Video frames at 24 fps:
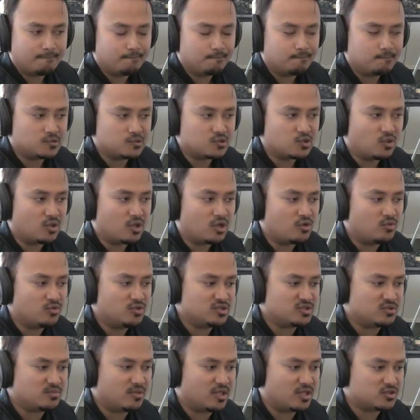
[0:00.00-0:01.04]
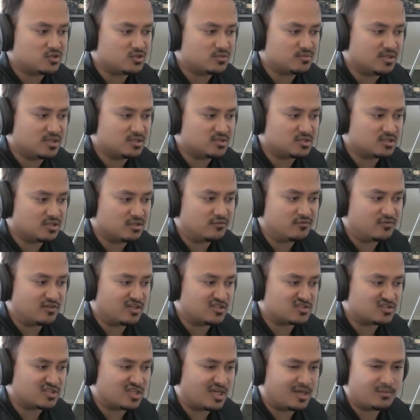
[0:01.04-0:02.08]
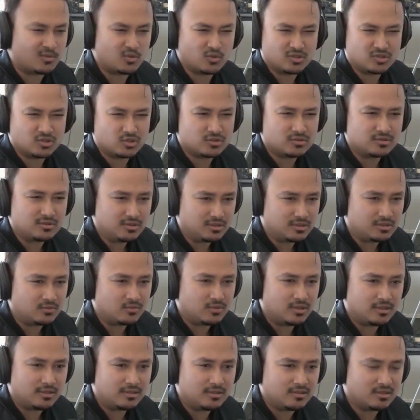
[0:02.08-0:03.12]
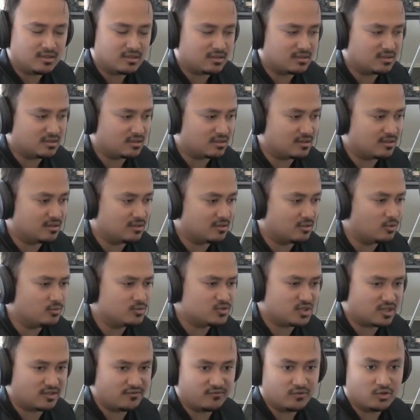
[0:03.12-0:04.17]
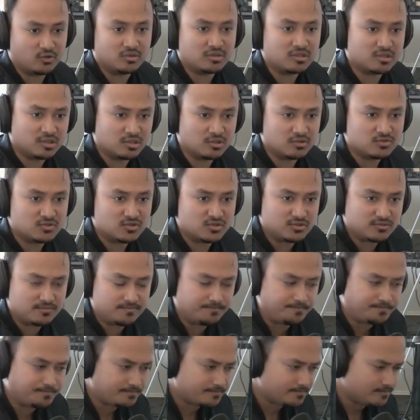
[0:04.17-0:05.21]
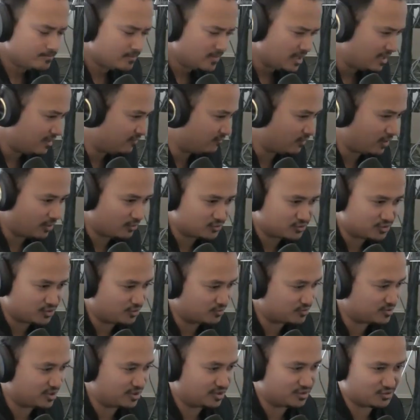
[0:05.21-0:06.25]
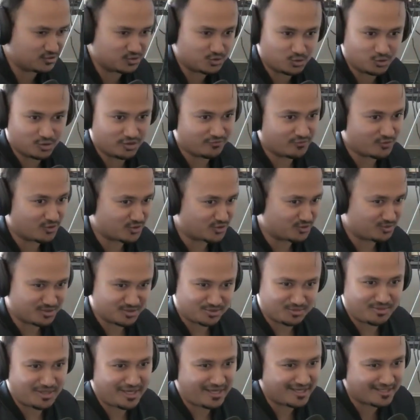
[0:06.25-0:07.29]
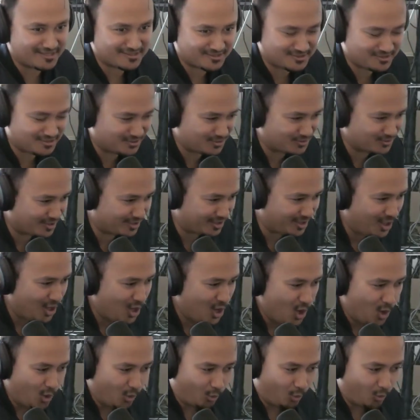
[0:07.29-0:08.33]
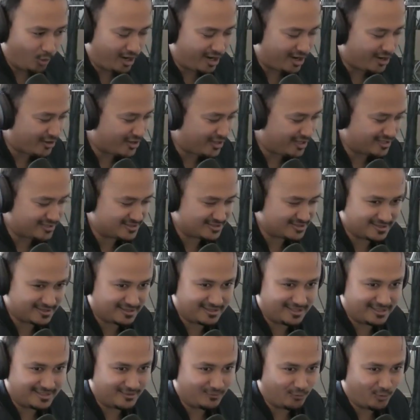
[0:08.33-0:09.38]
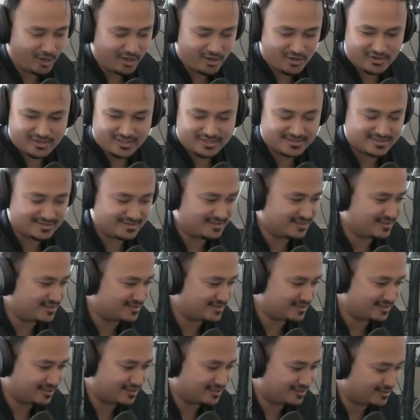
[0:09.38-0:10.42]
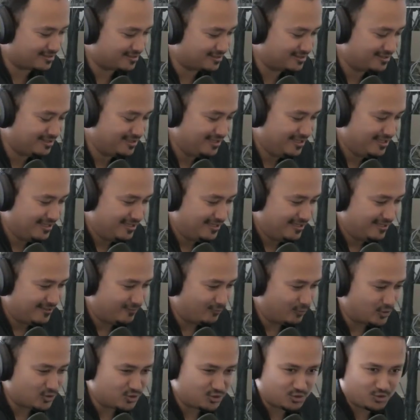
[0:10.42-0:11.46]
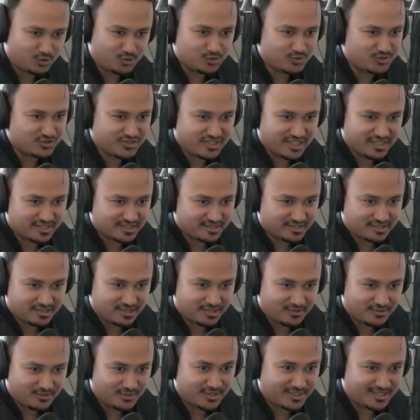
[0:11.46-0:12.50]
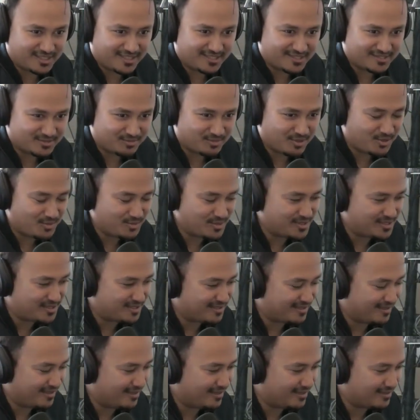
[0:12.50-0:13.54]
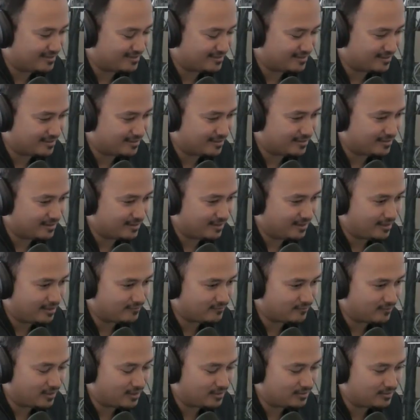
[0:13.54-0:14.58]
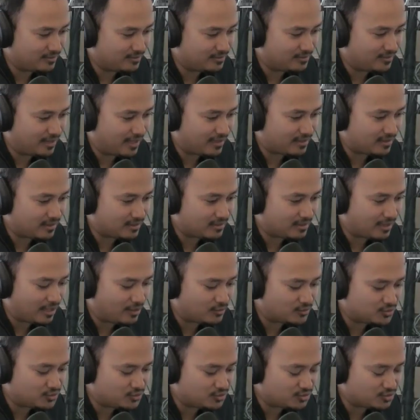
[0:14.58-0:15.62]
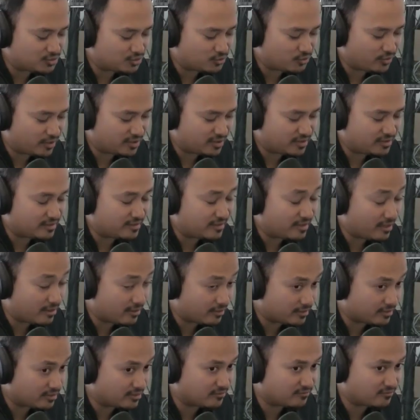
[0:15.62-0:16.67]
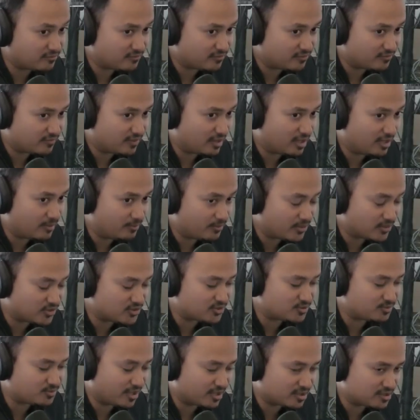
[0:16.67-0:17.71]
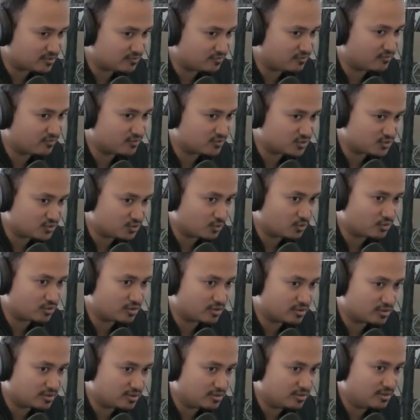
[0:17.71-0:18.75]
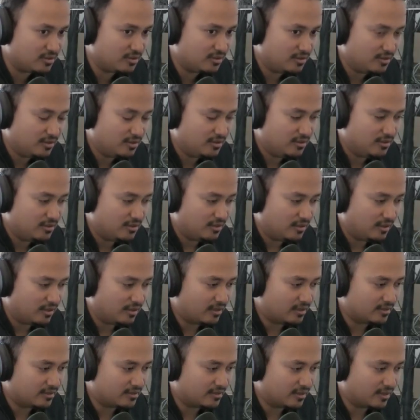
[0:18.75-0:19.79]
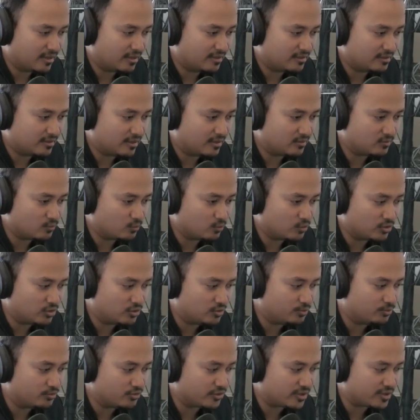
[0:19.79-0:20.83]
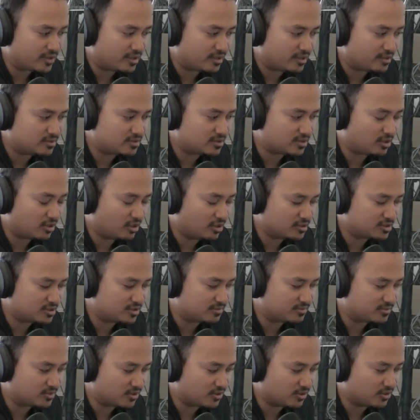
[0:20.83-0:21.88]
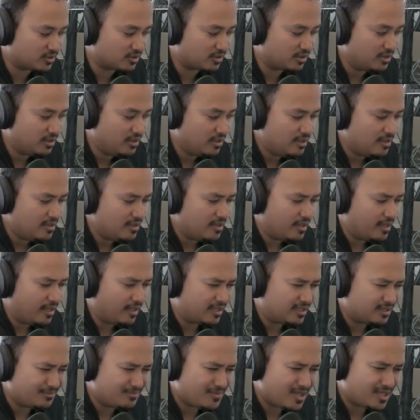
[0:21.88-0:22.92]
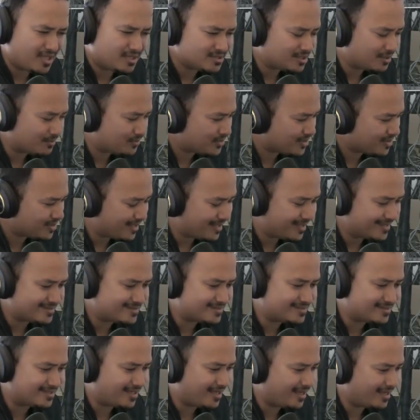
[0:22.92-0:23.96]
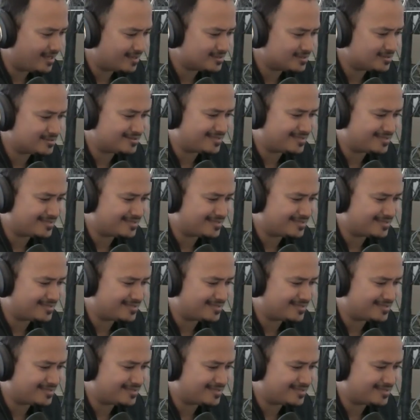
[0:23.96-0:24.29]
so I always imagine myself as an apparition in a way, like like a almost like a floating ghost. If I was, you know, telling the story of Christmas past, you know, yeah. like, where is it, where is this uh where's Scrooge standing, you know, looking yeah. at this moment and uh and and that allows you to create a narrative, a perspective of a story. And and and when you bring that into concept art, it can make something as as